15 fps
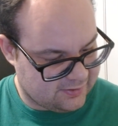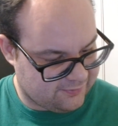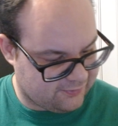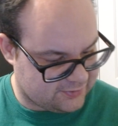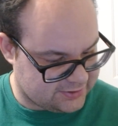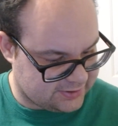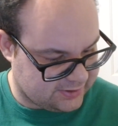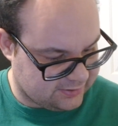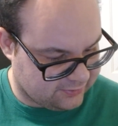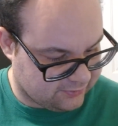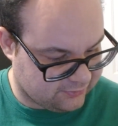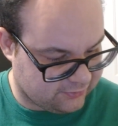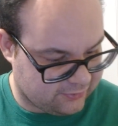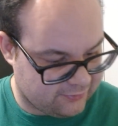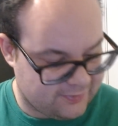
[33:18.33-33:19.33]
Unfortunately,
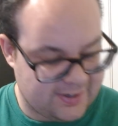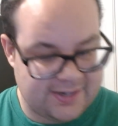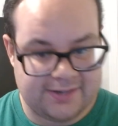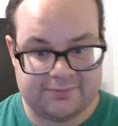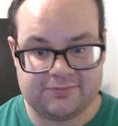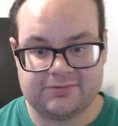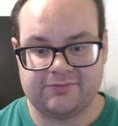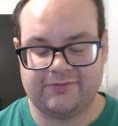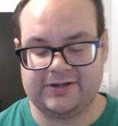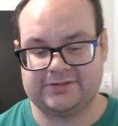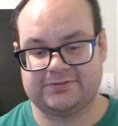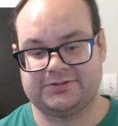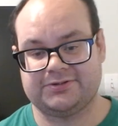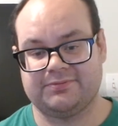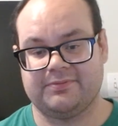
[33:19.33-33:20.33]
Luthor arrives,
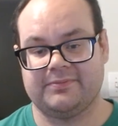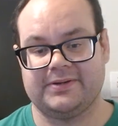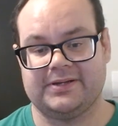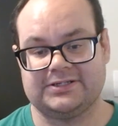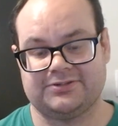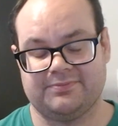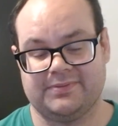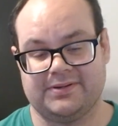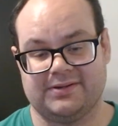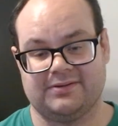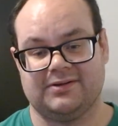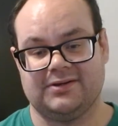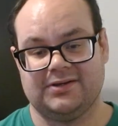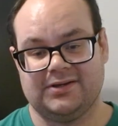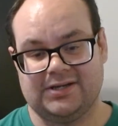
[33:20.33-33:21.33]
fights with Superman. Superman
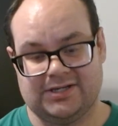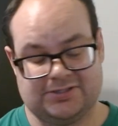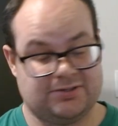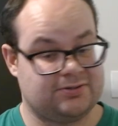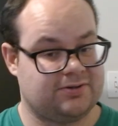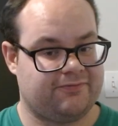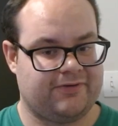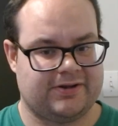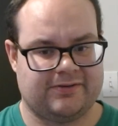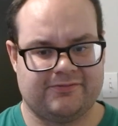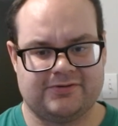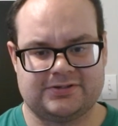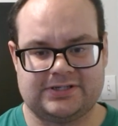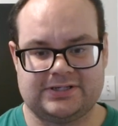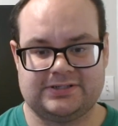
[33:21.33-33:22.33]
is also fighting at
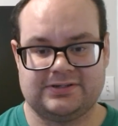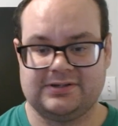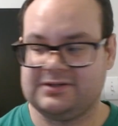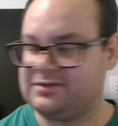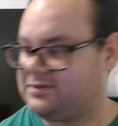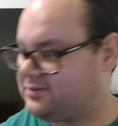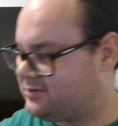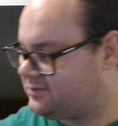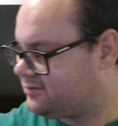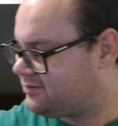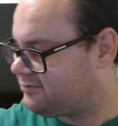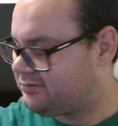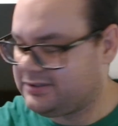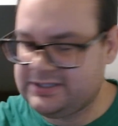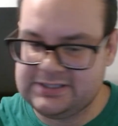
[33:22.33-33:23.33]
first.
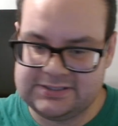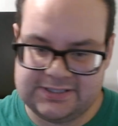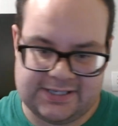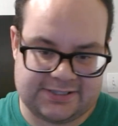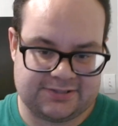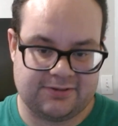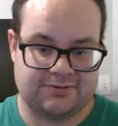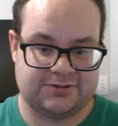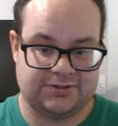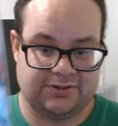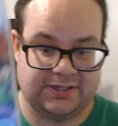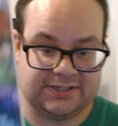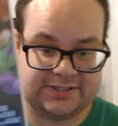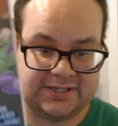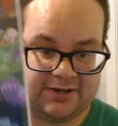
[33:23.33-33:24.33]
With his
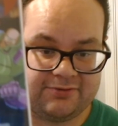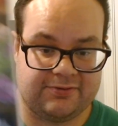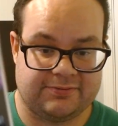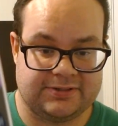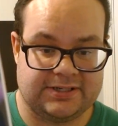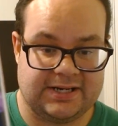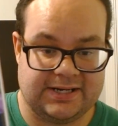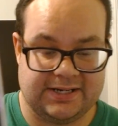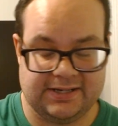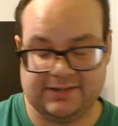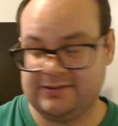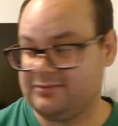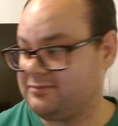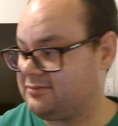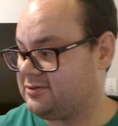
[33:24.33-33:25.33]
exosuit, he's got kryptonite in
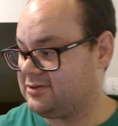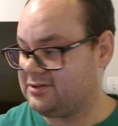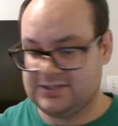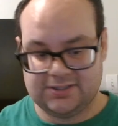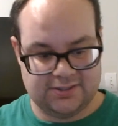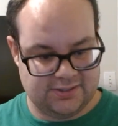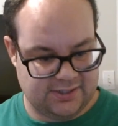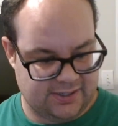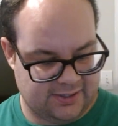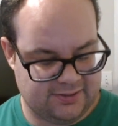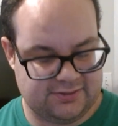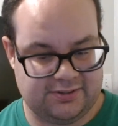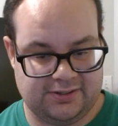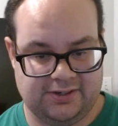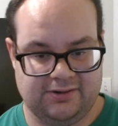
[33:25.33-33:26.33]
it.
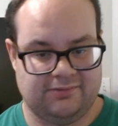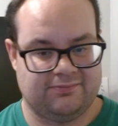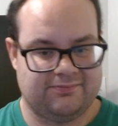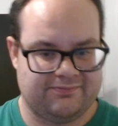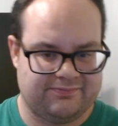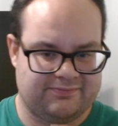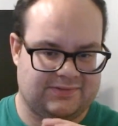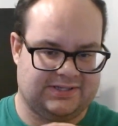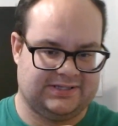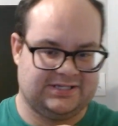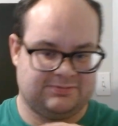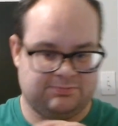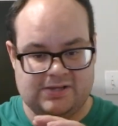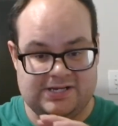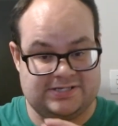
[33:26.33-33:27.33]
Like
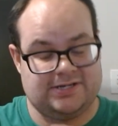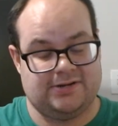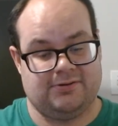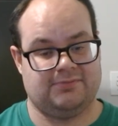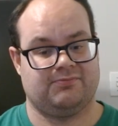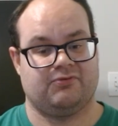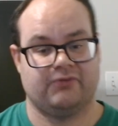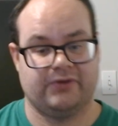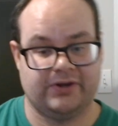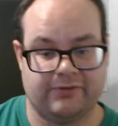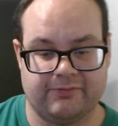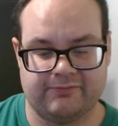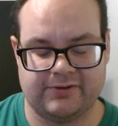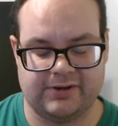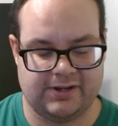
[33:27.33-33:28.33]
these blasts that are green
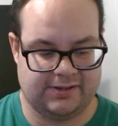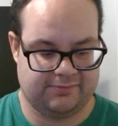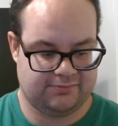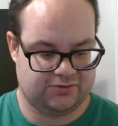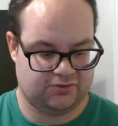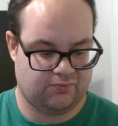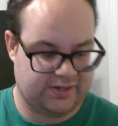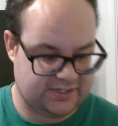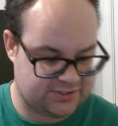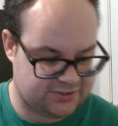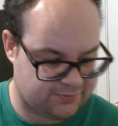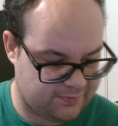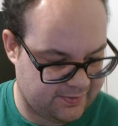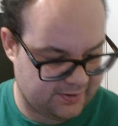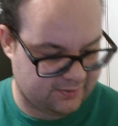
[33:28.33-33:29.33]
kryptonite to weaken
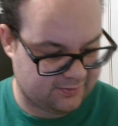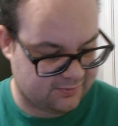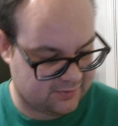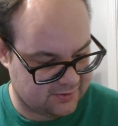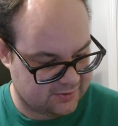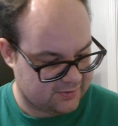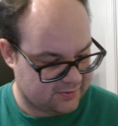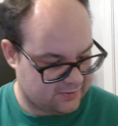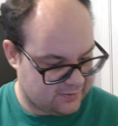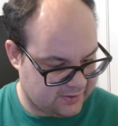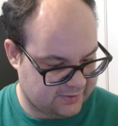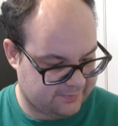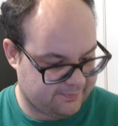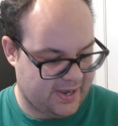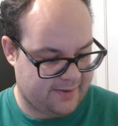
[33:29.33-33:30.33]
Superman.
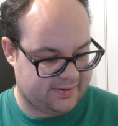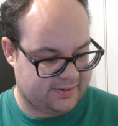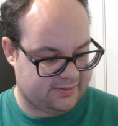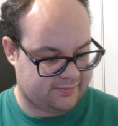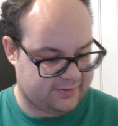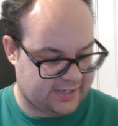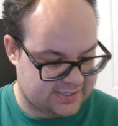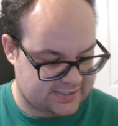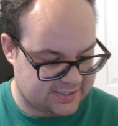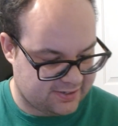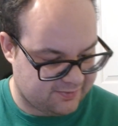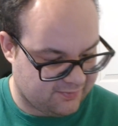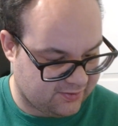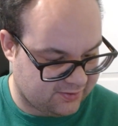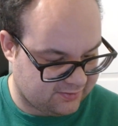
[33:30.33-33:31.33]
Batman really can't
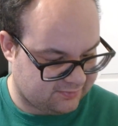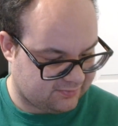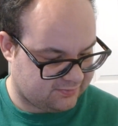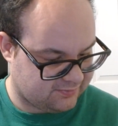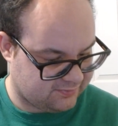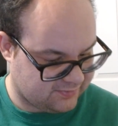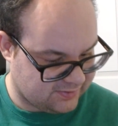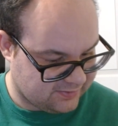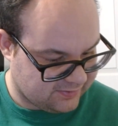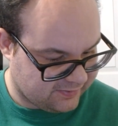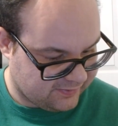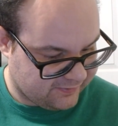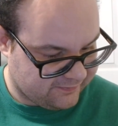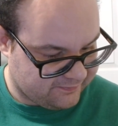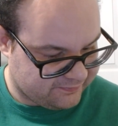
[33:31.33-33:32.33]
take him on.
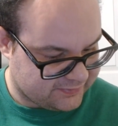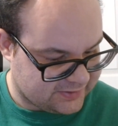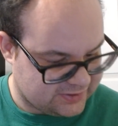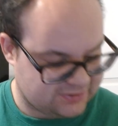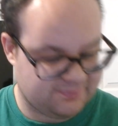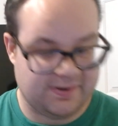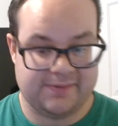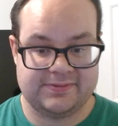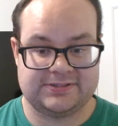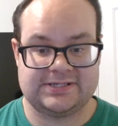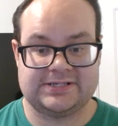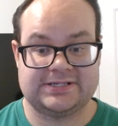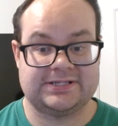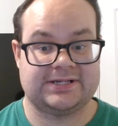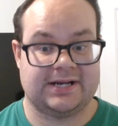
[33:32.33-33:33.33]
So Batman
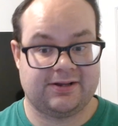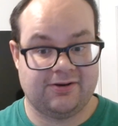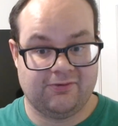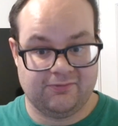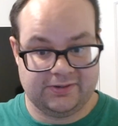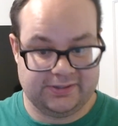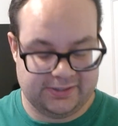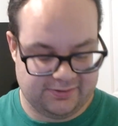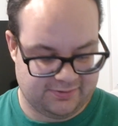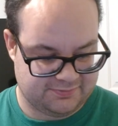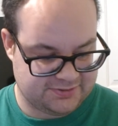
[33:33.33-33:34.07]
says he's got to go in there